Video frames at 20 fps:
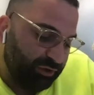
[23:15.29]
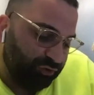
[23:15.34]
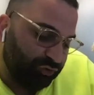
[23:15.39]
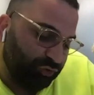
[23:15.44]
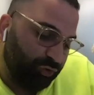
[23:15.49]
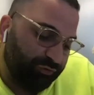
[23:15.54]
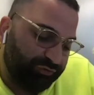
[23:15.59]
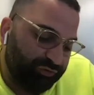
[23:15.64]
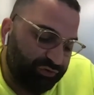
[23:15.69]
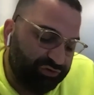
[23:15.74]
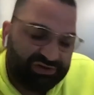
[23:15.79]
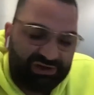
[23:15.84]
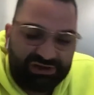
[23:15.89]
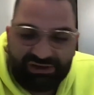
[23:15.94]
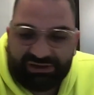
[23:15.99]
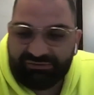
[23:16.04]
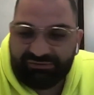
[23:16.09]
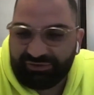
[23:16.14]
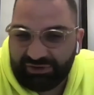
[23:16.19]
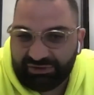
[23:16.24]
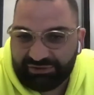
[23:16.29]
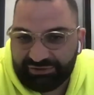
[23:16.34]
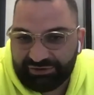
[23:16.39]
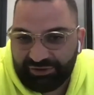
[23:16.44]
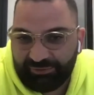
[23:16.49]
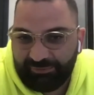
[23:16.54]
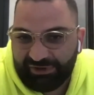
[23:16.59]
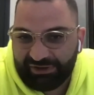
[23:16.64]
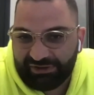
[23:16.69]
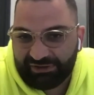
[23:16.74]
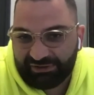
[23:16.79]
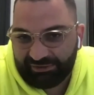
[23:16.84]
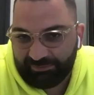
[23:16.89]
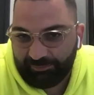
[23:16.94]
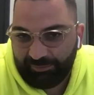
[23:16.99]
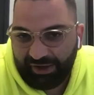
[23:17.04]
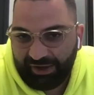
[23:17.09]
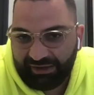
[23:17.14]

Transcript: So if you're selling for under $1 million and